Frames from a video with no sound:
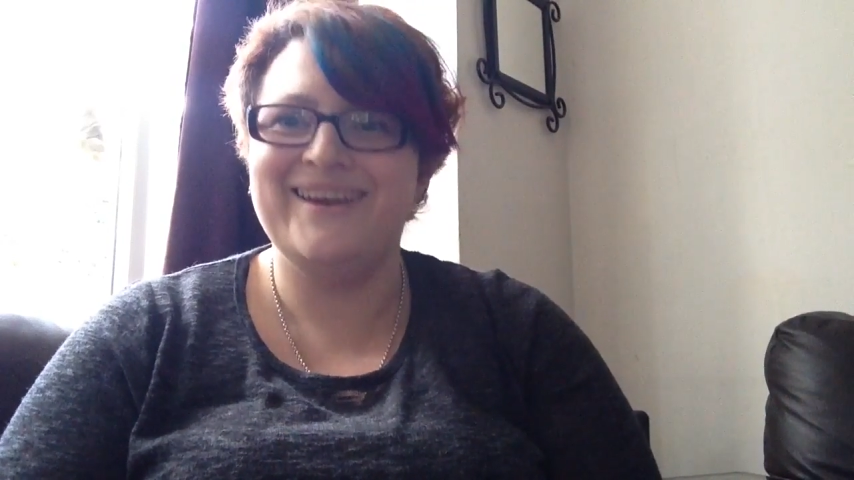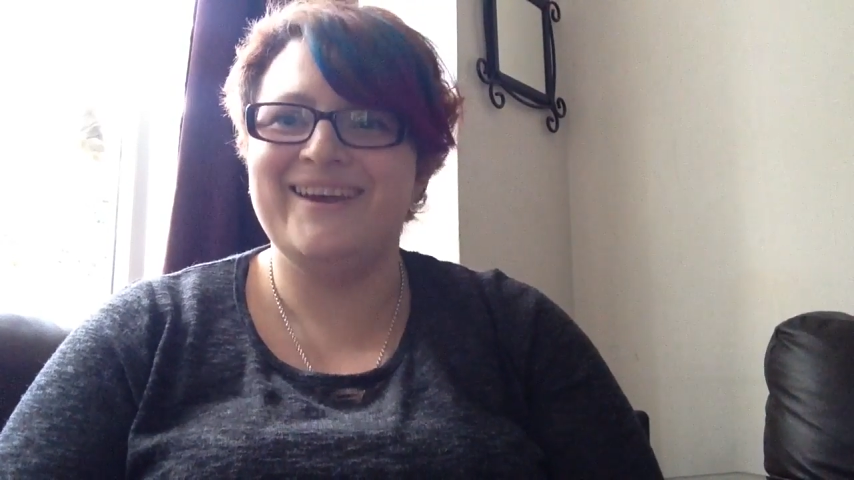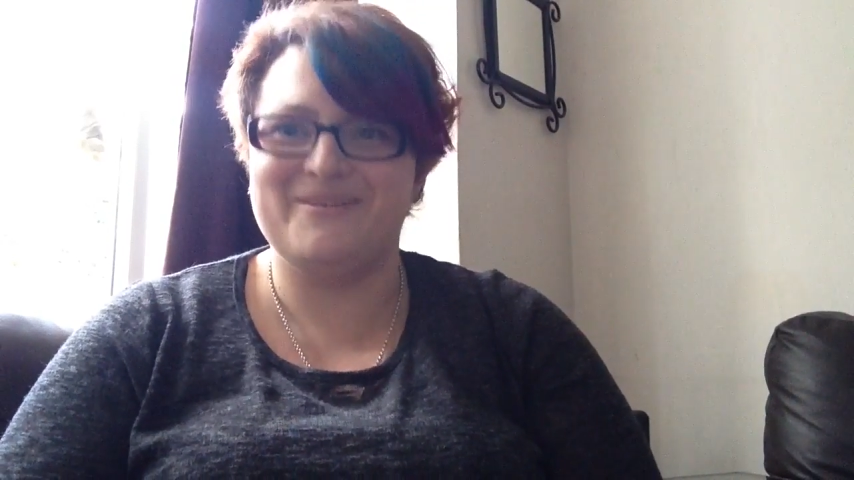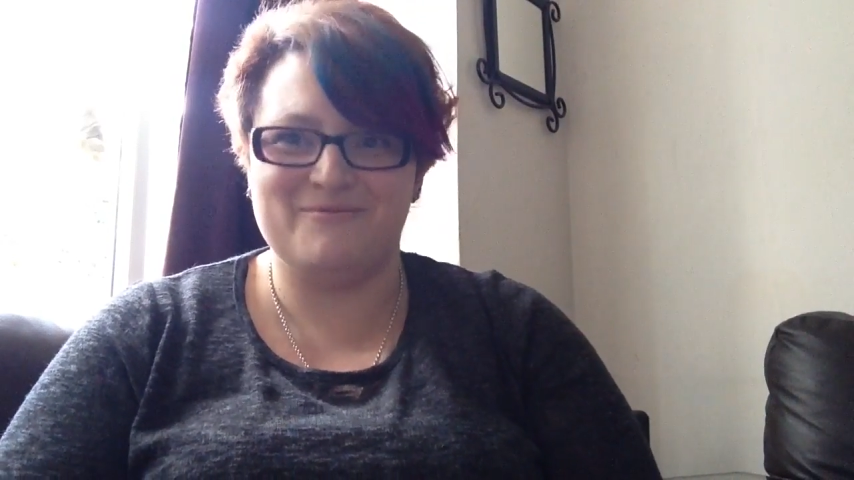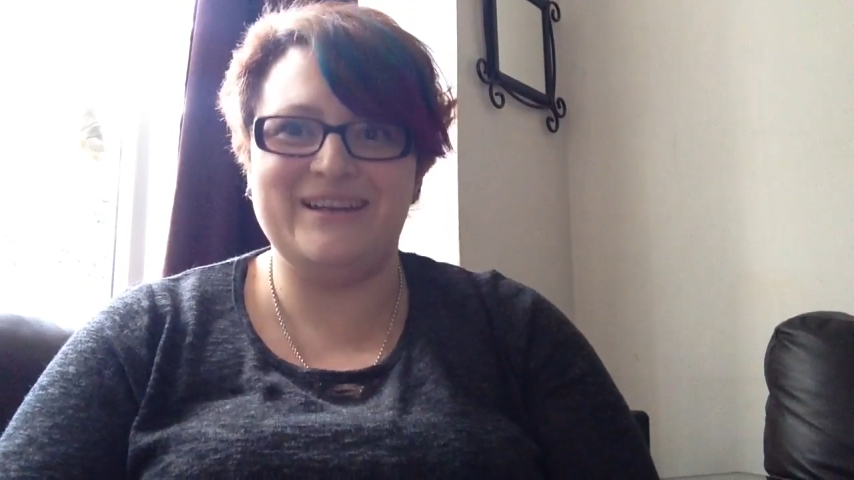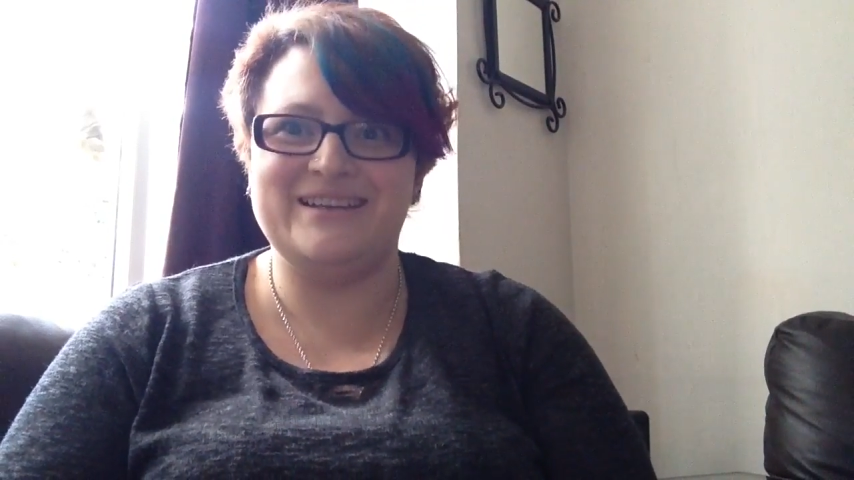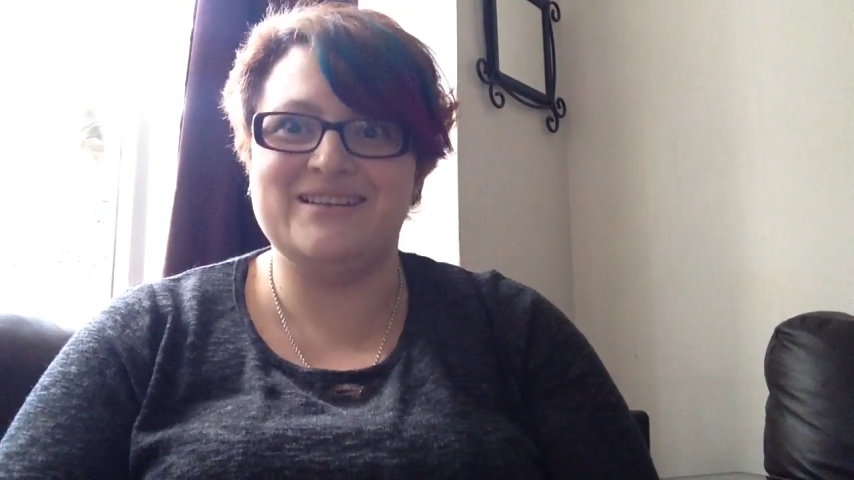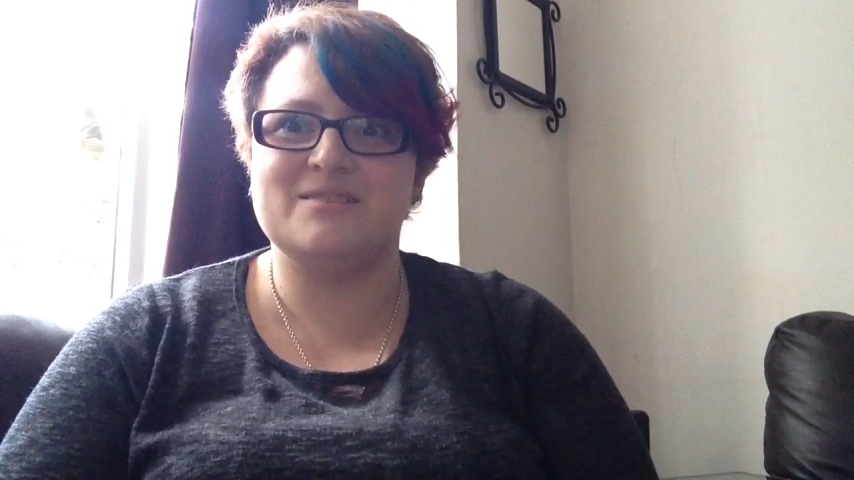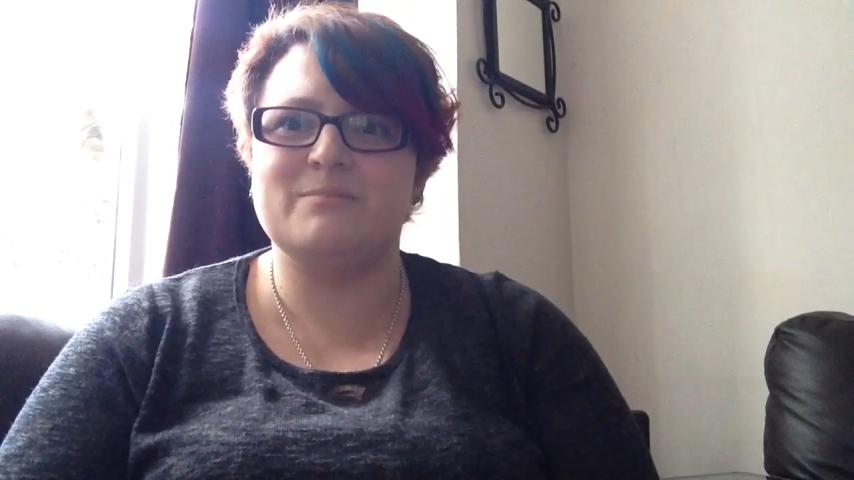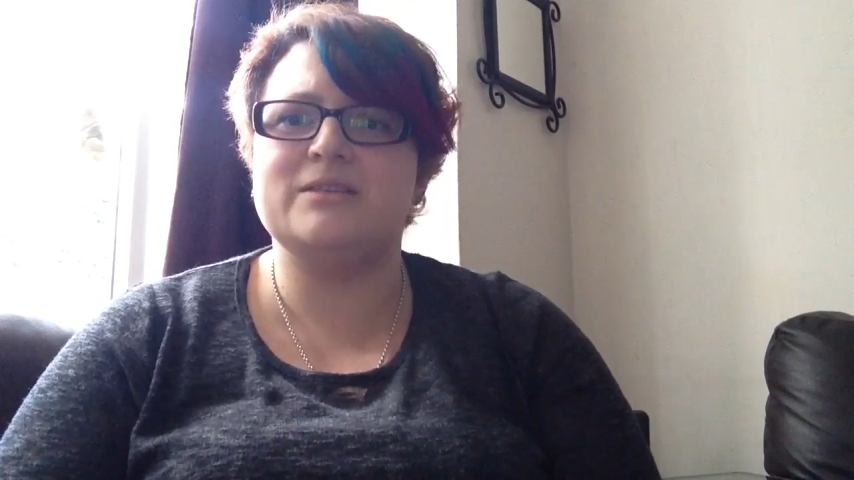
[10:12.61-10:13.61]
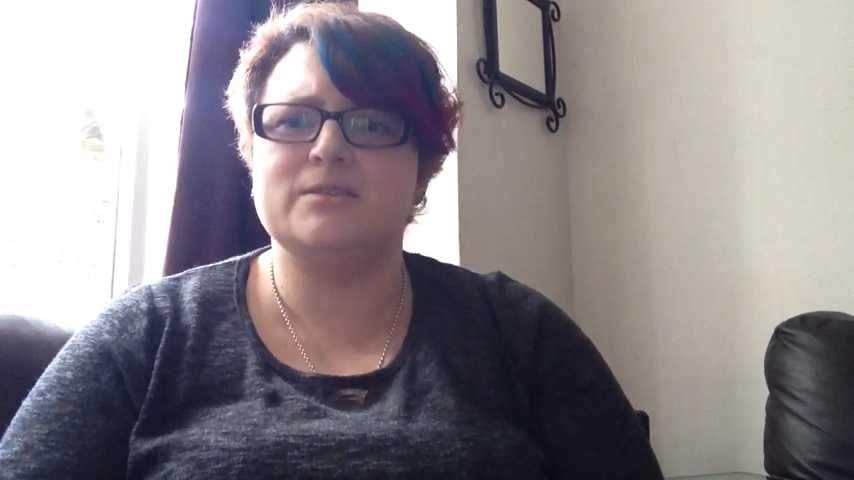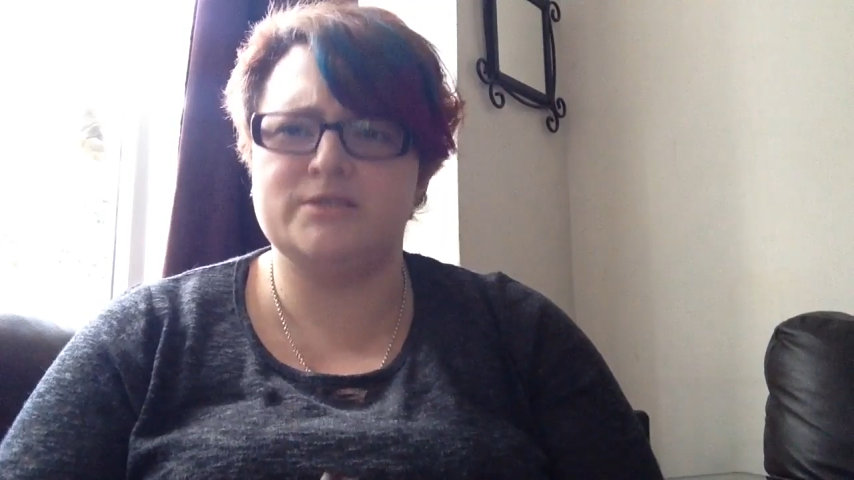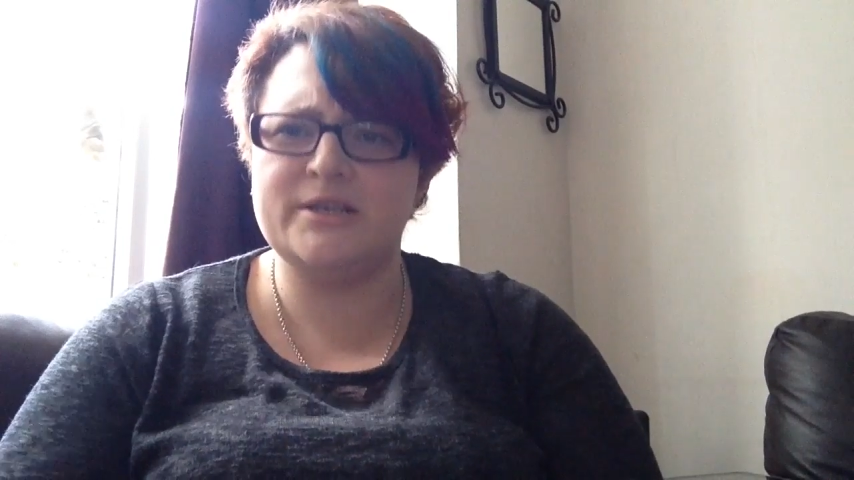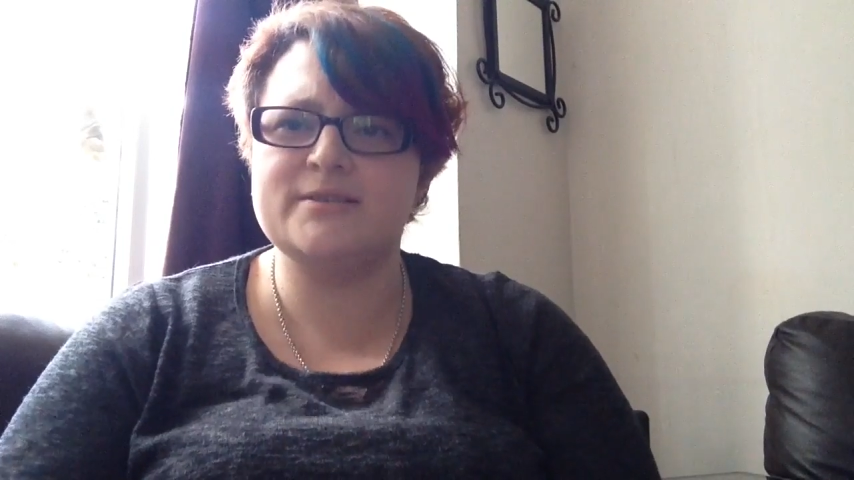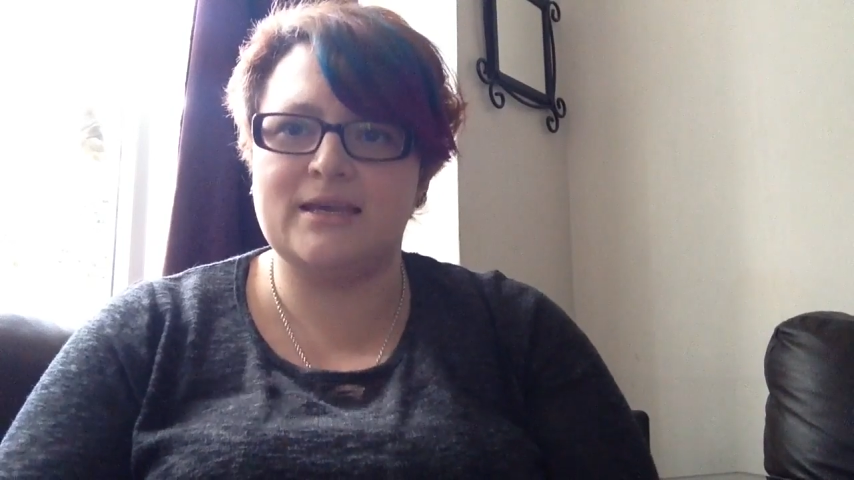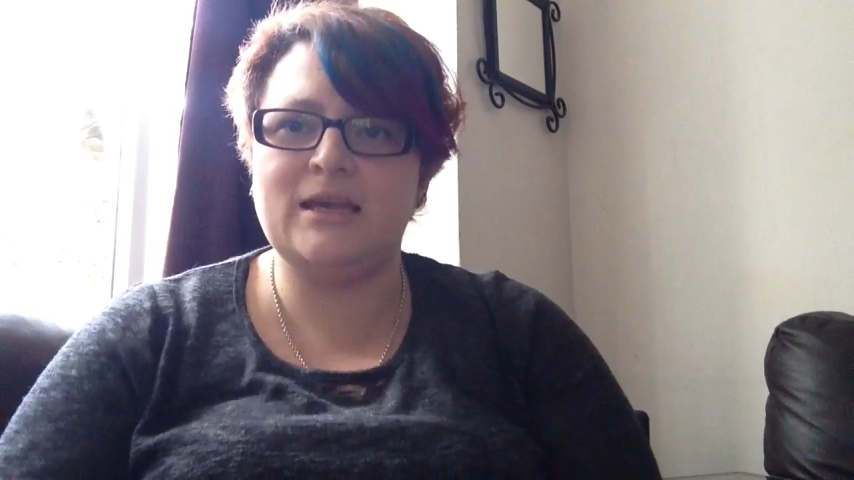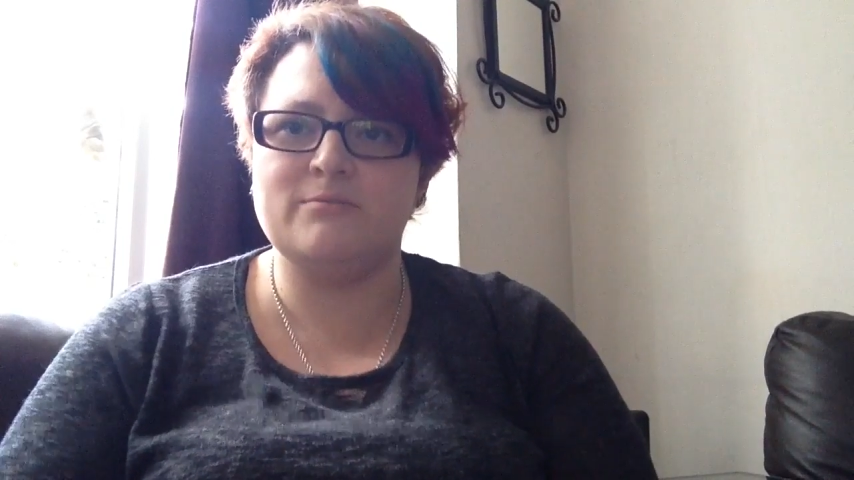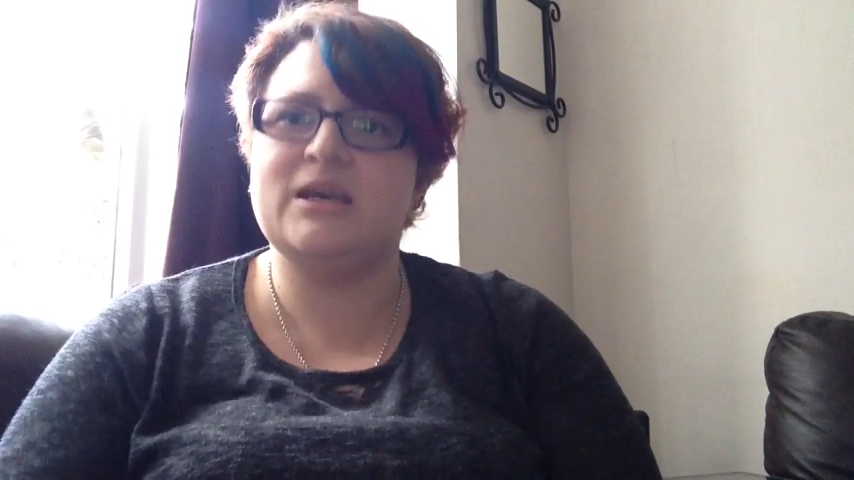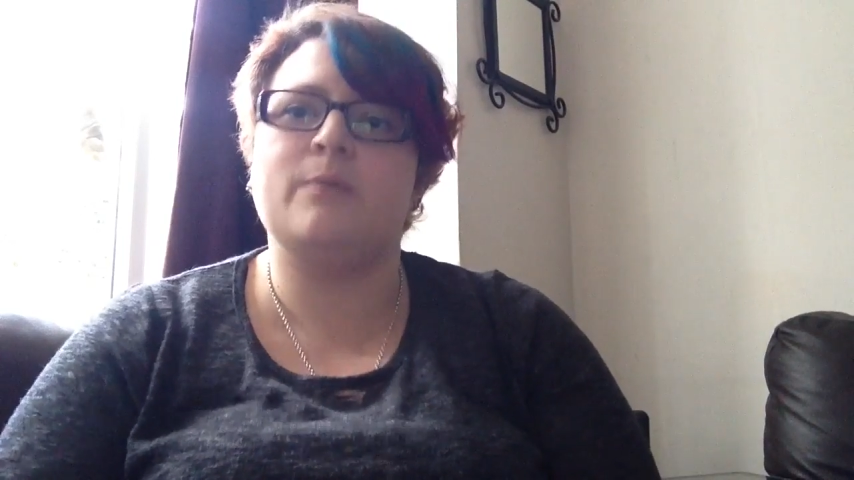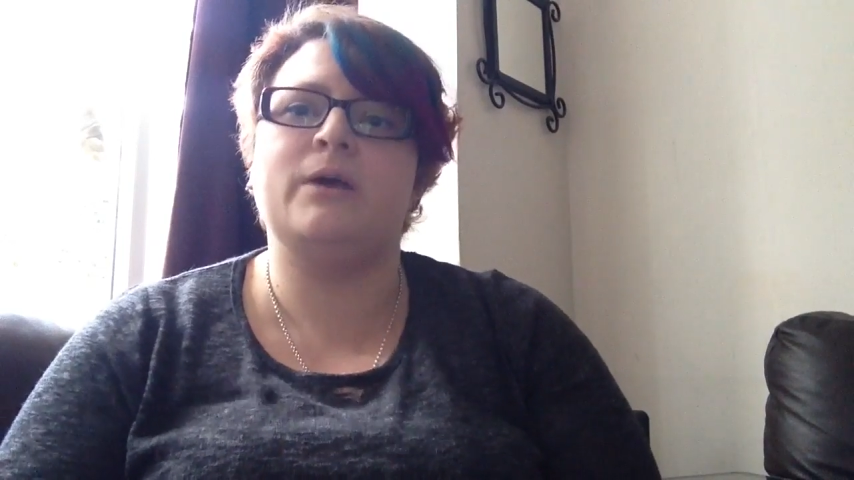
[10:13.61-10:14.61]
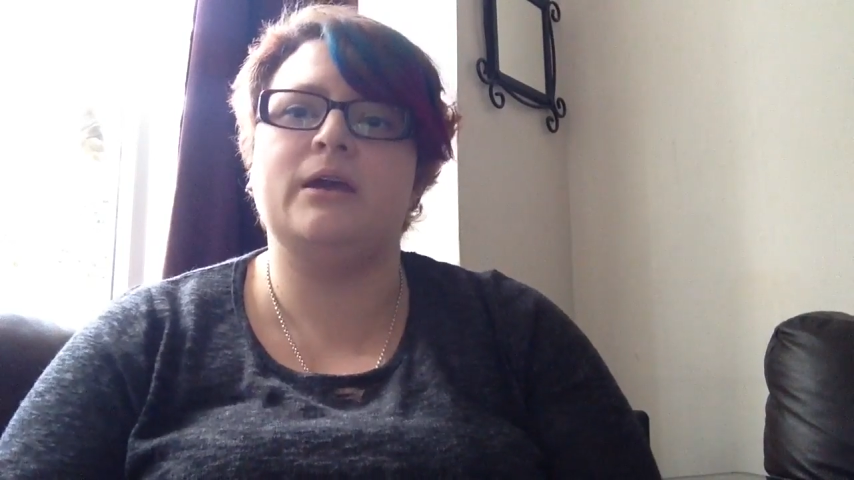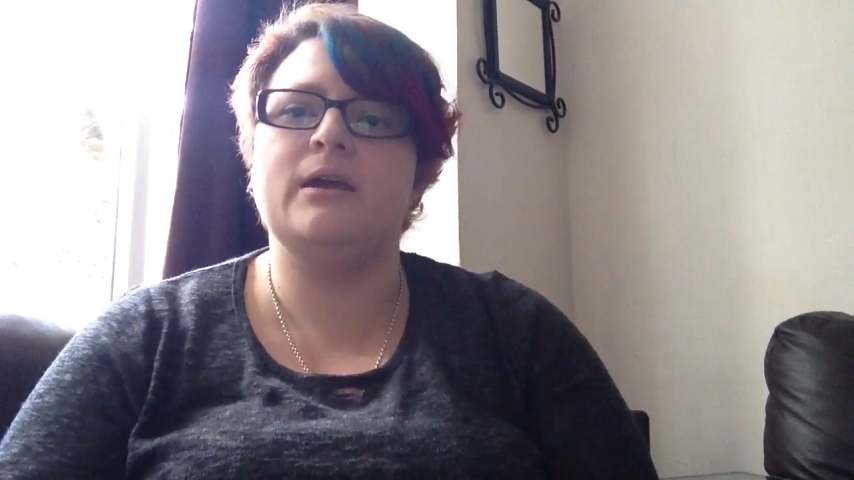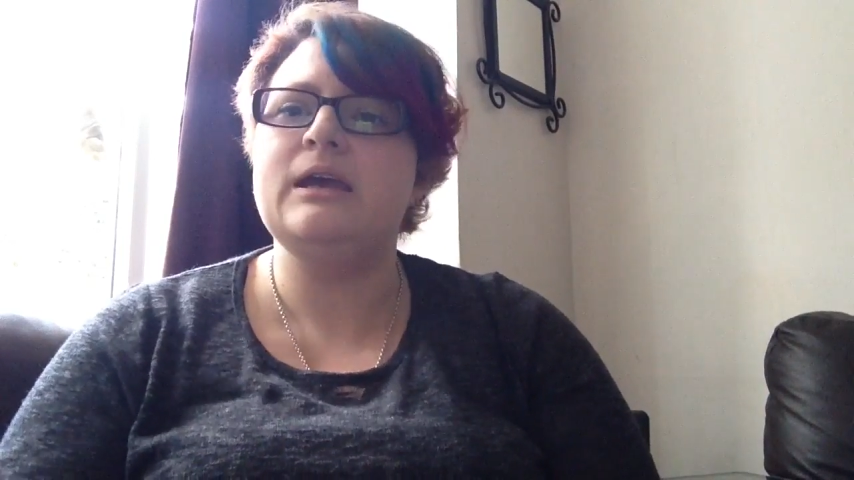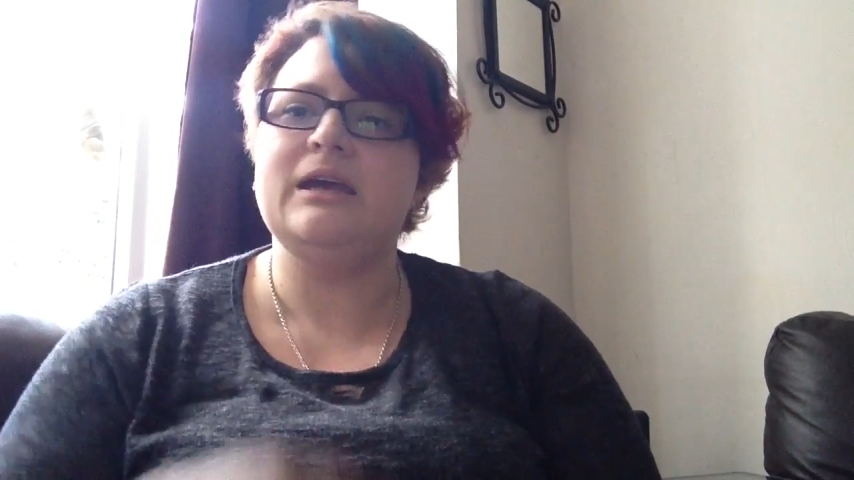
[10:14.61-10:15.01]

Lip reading: It really doesn't matter. Just keep tapping,